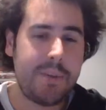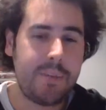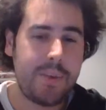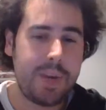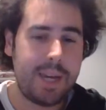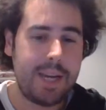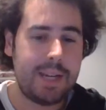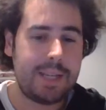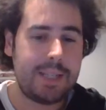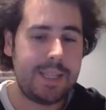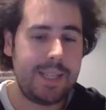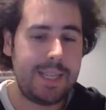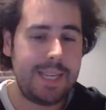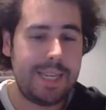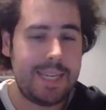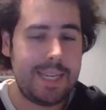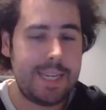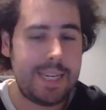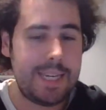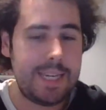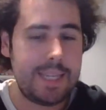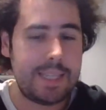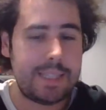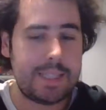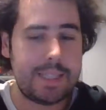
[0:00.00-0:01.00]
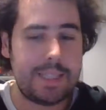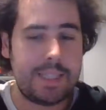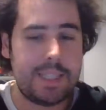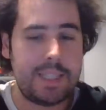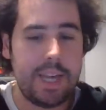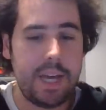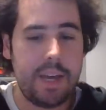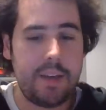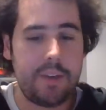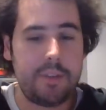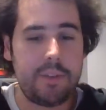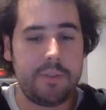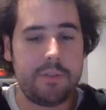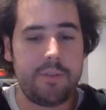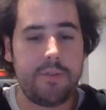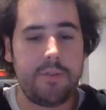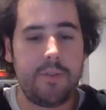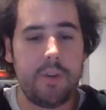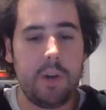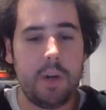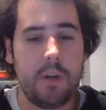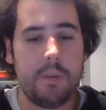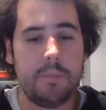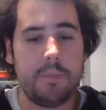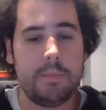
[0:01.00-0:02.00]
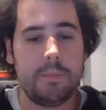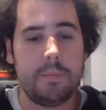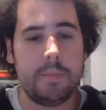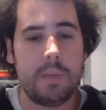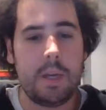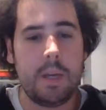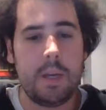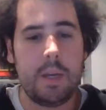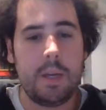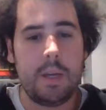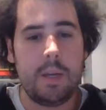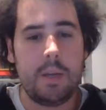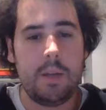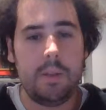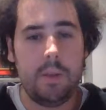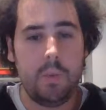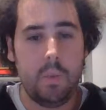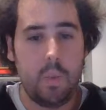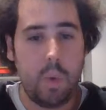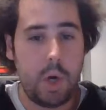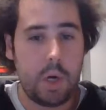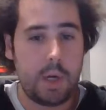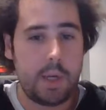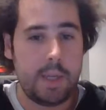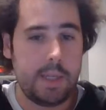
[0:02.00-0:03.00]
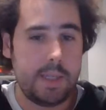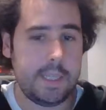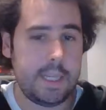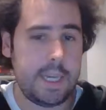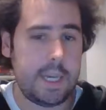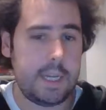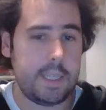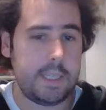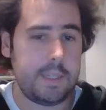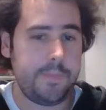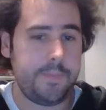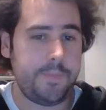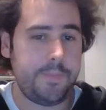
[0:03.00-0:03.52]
we got Lee's death from The Walking Dead.